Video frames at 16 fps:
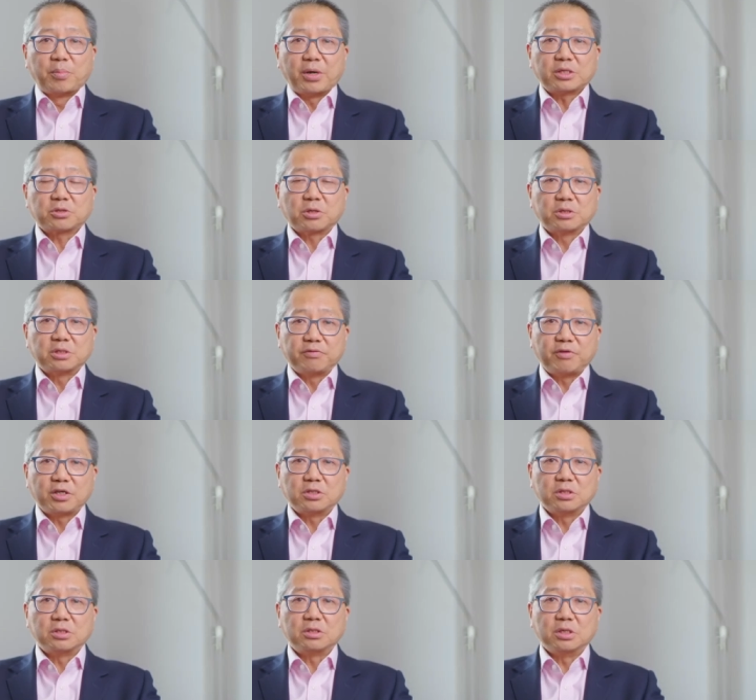breast
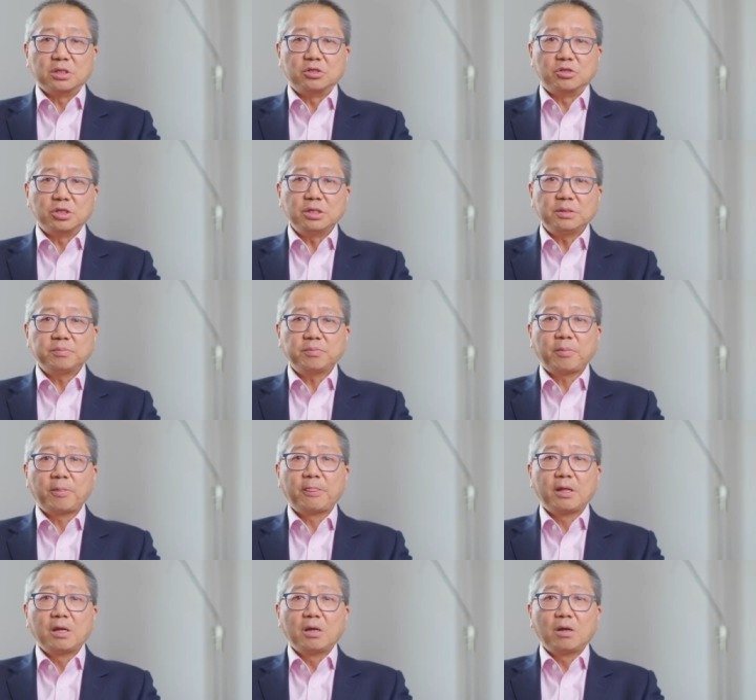conservation surgery
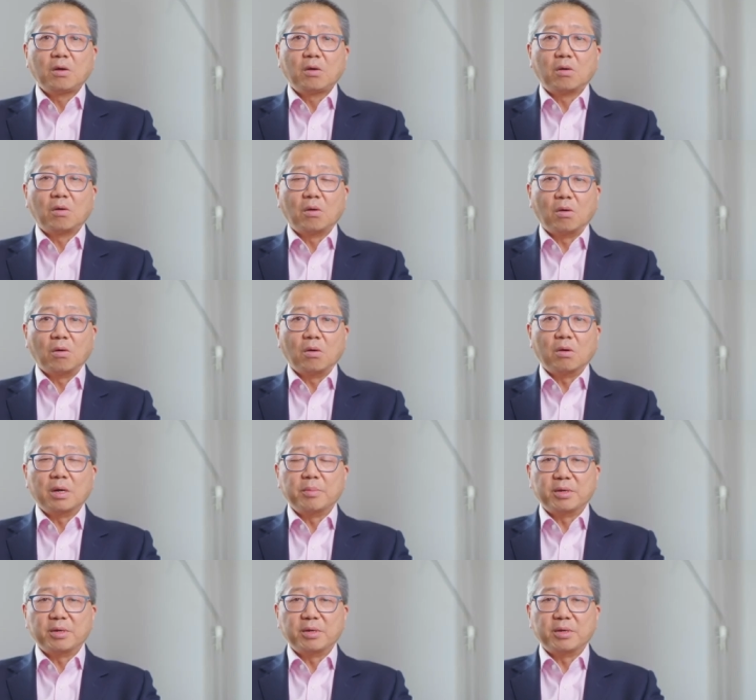or a